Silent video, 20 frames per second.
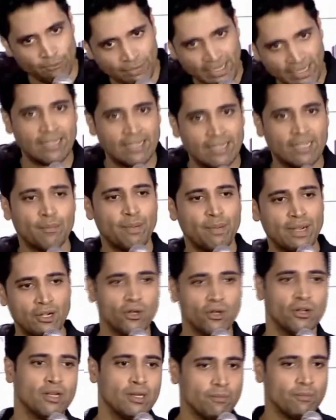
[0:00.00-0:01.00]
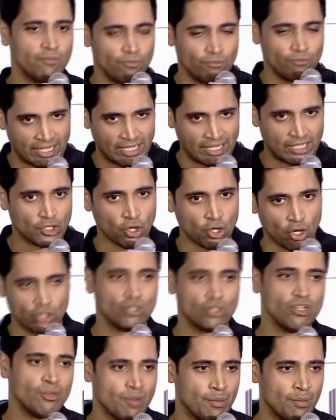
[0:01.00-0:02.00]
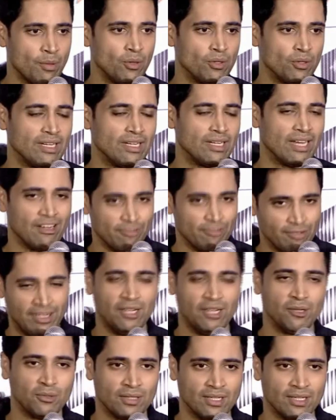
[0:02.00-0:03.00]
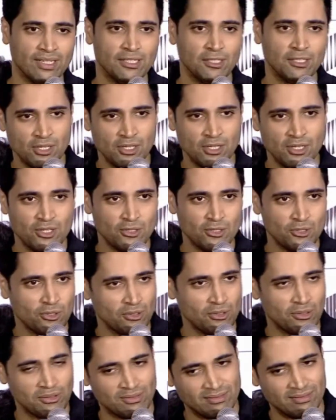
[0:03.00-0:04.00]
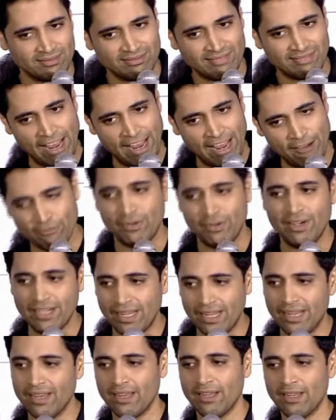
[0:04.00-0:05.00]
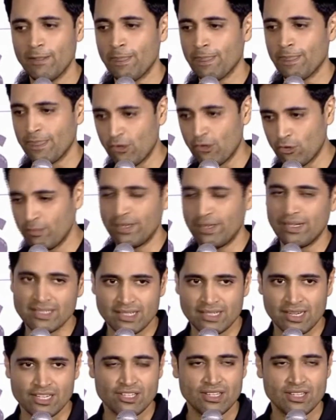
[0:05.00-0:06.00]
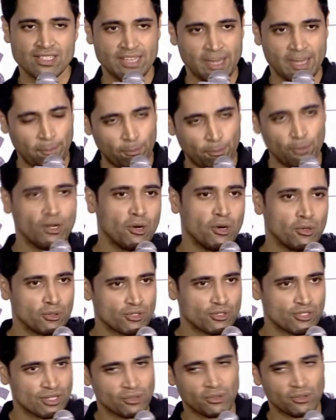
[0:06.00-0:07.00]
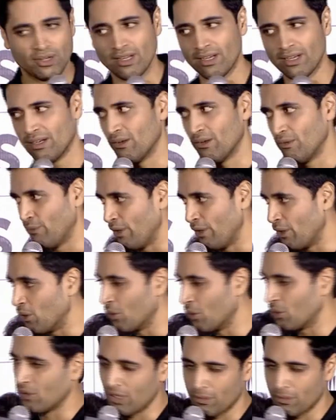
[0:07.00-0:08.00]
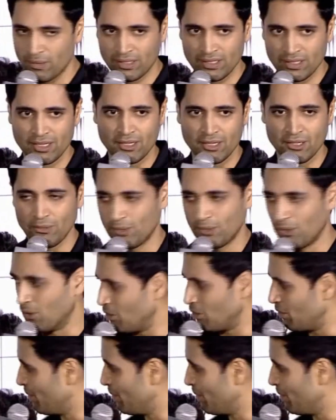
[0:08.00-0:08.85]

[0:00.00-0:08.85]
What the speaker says: we can depend on him, we can talk to him about it ana feeling unde. So every day there would be discussions. Eppu doubt ochina kuda we'd go to Namrata garu, we'd go to